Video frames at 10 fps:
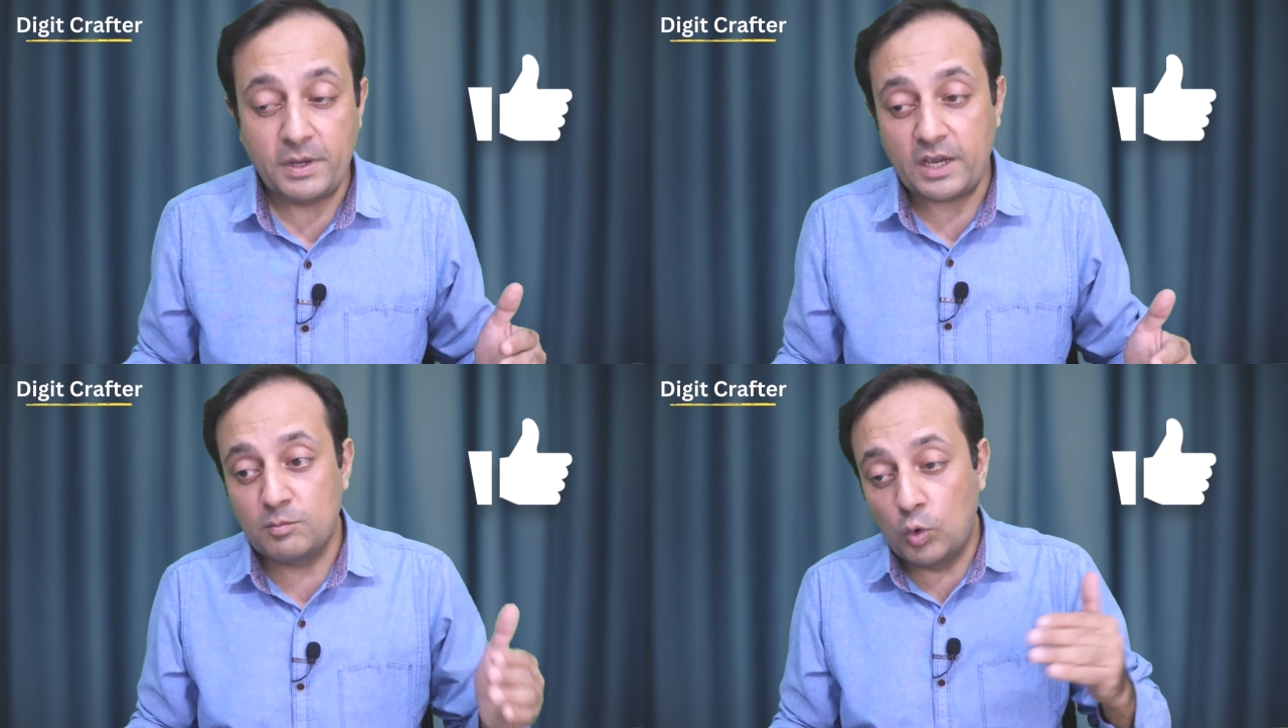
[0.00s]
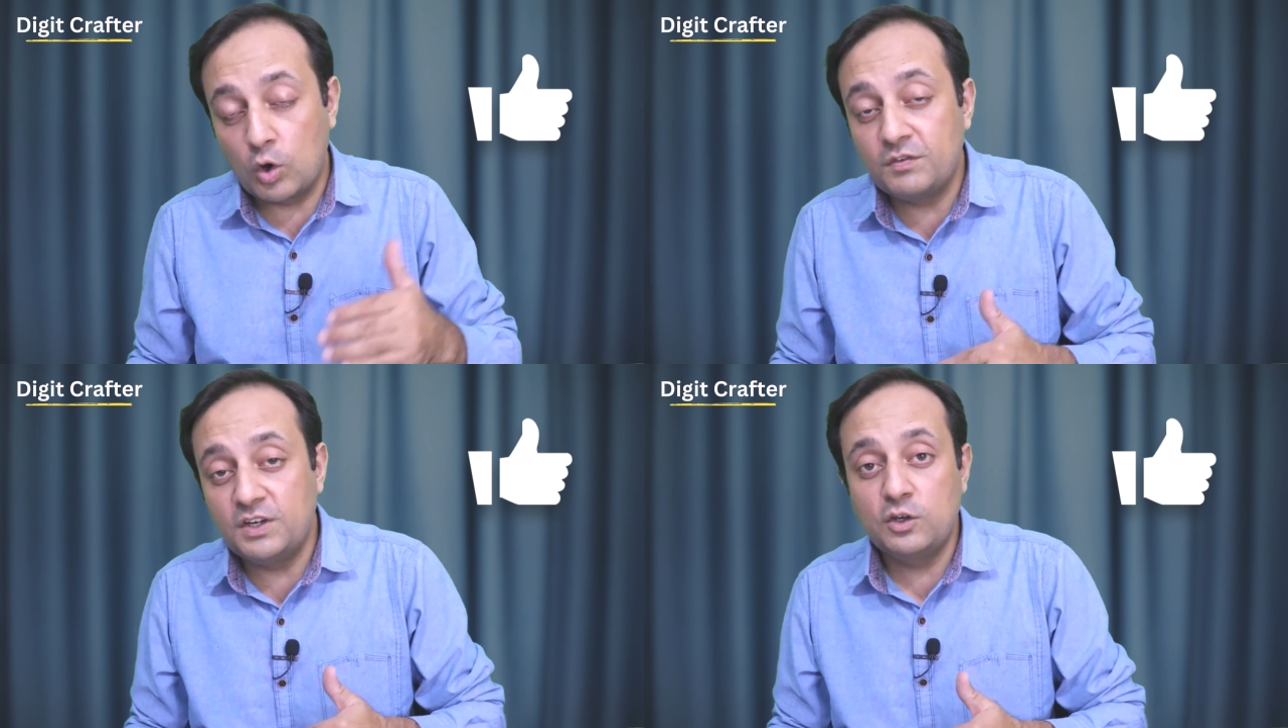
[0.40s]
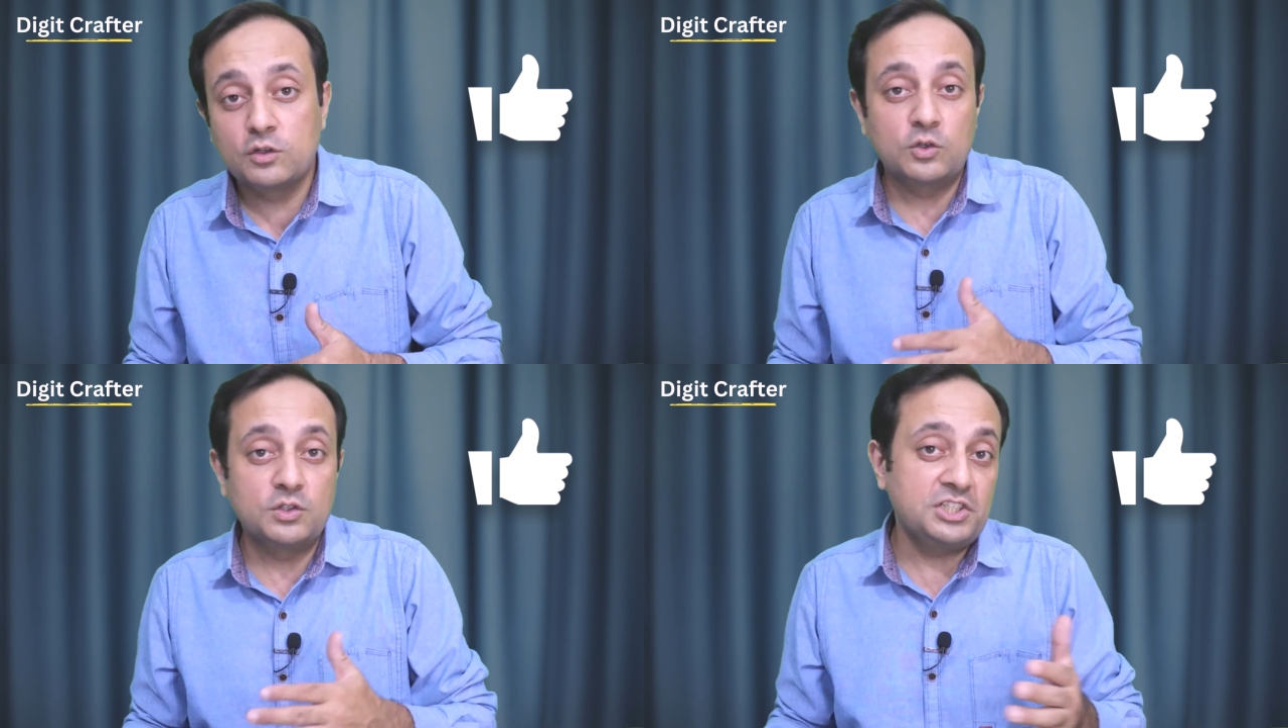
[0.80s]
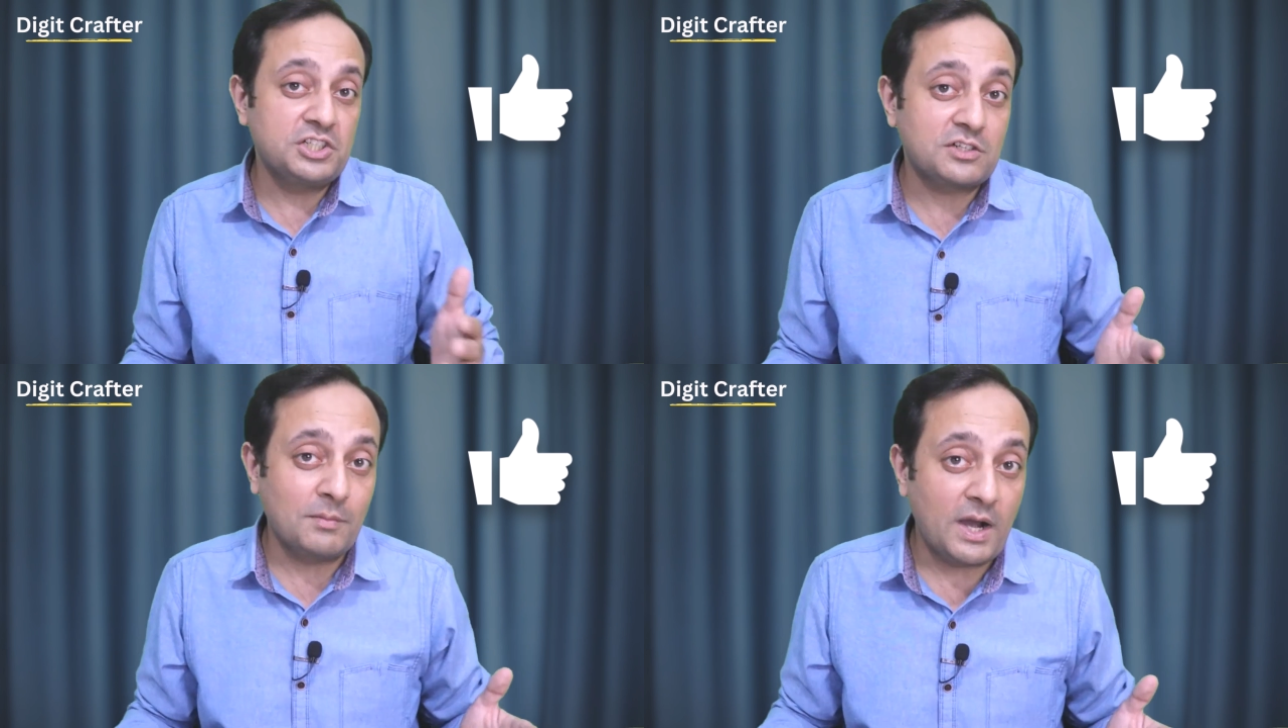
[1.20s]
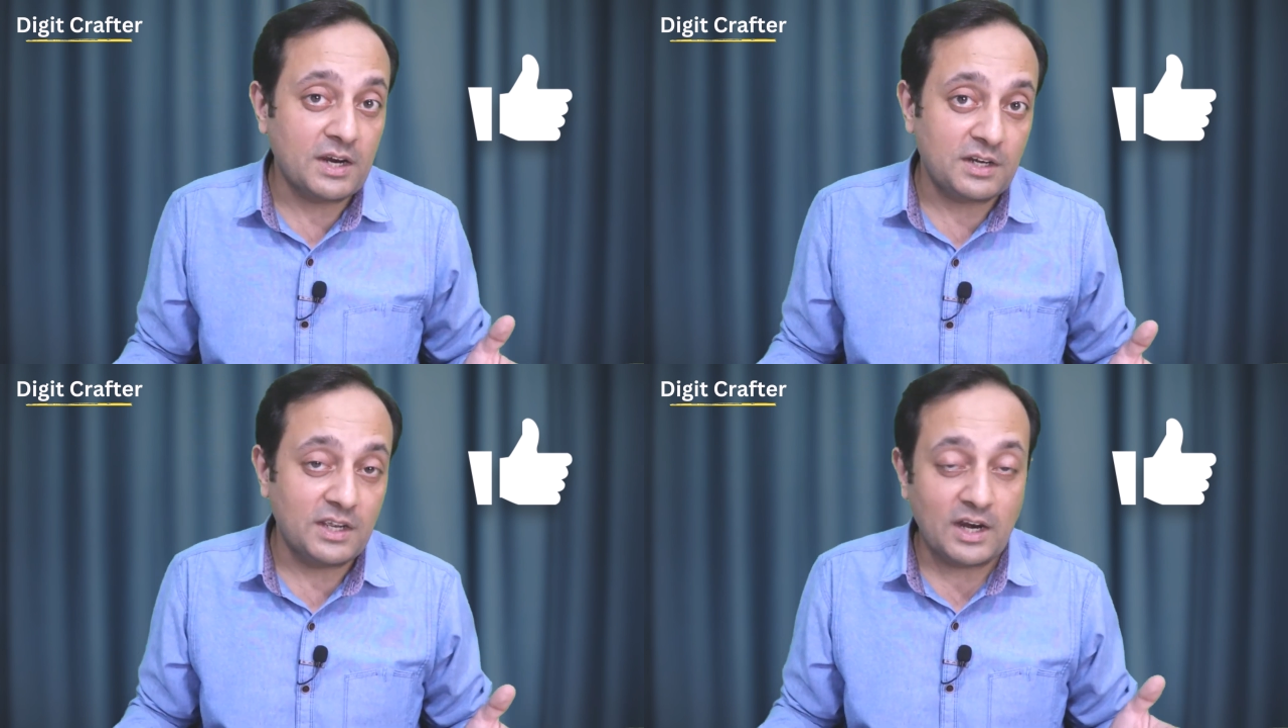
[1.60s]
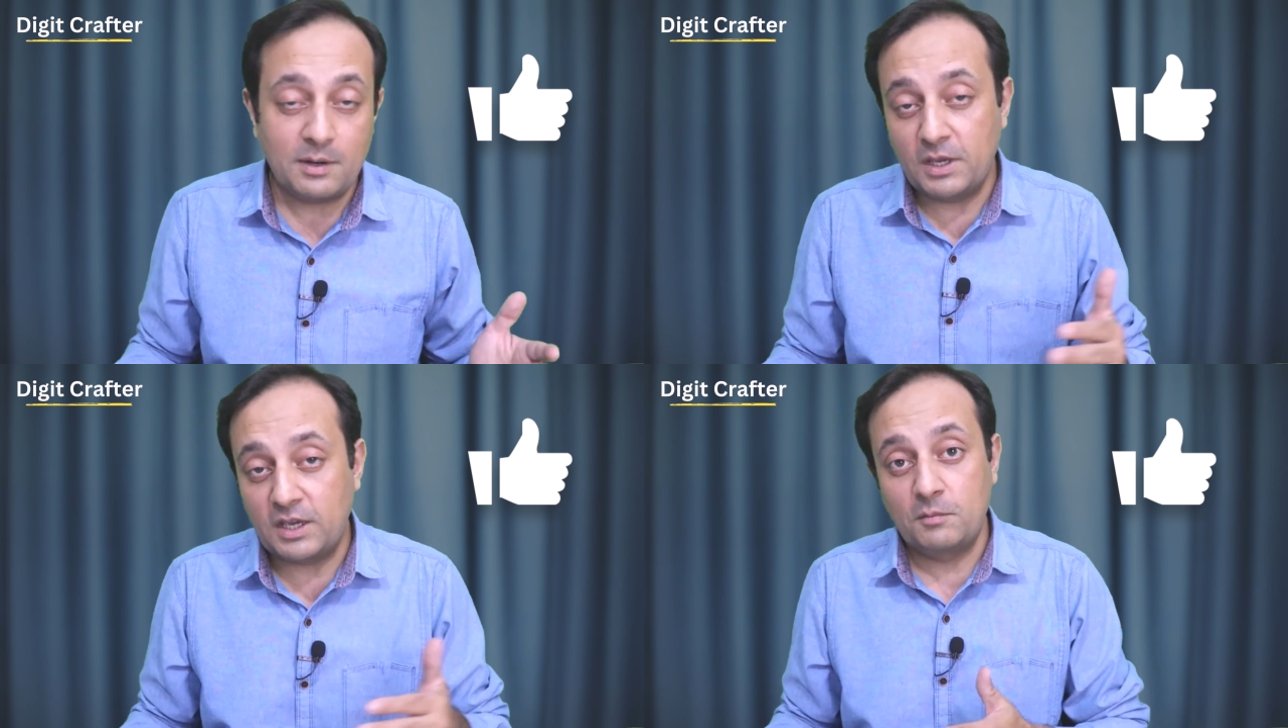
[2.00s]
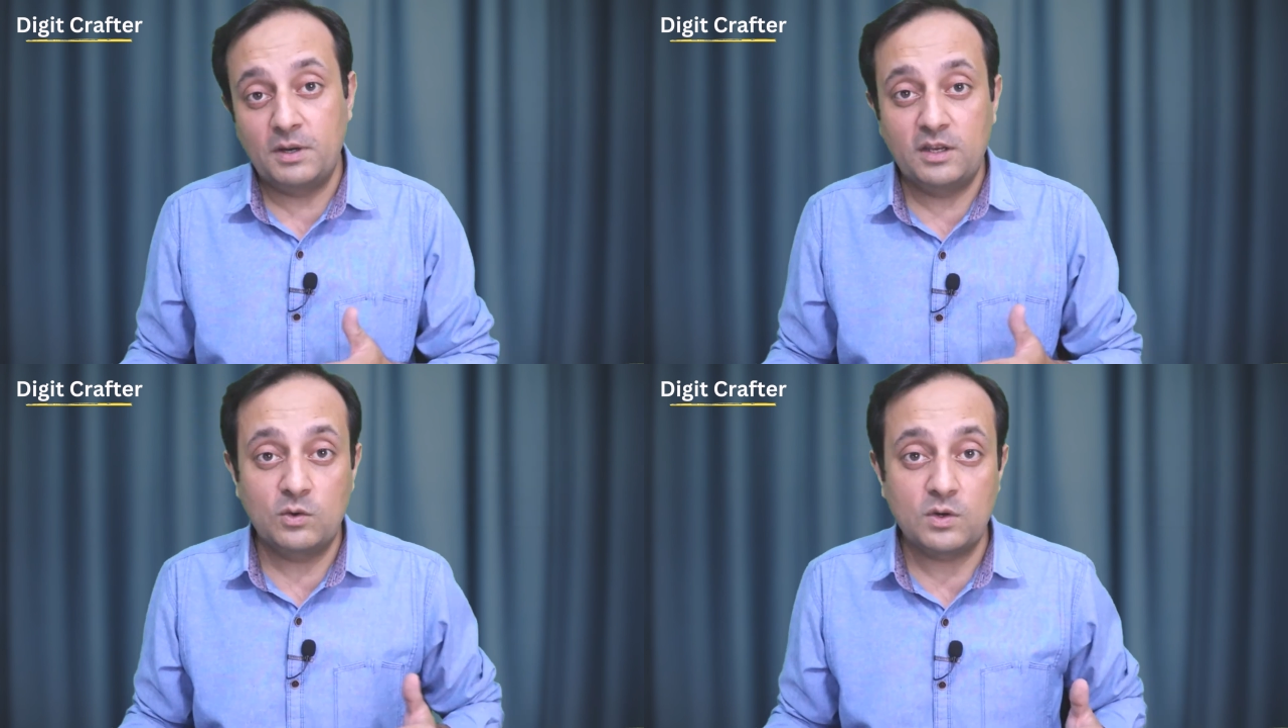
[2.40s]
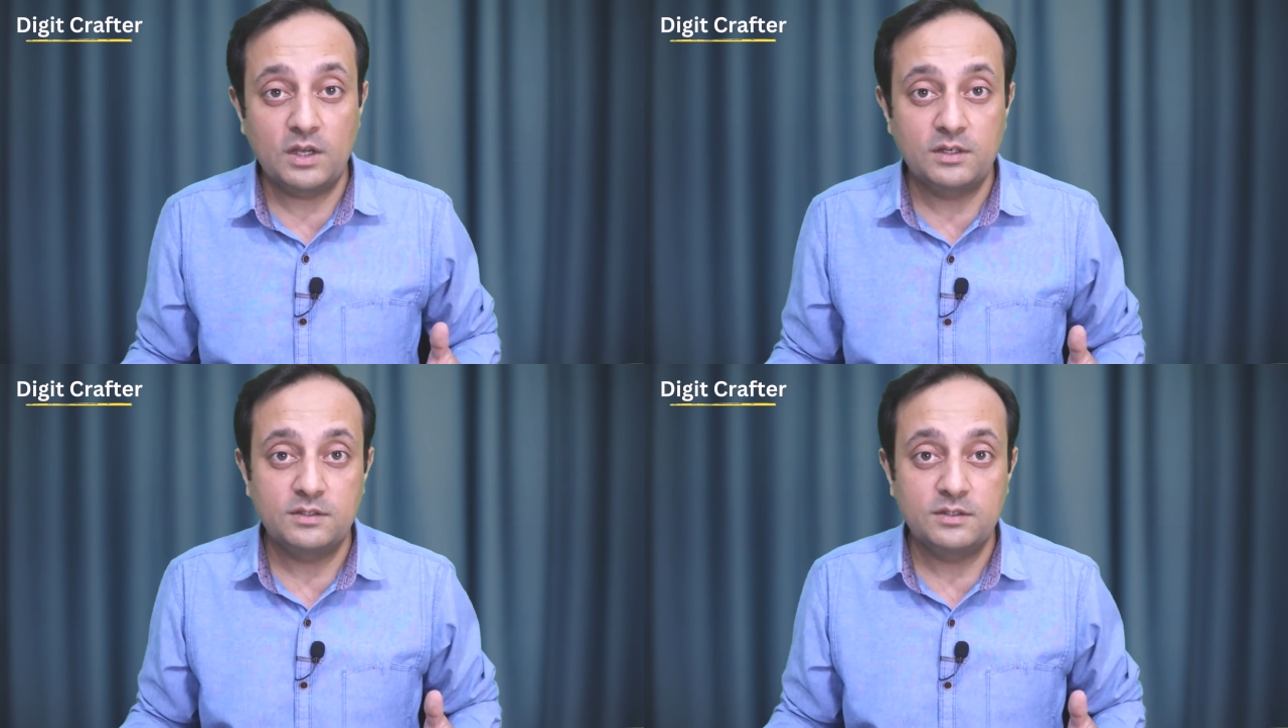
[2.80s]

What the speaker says: more videos on digital marketing and making money online.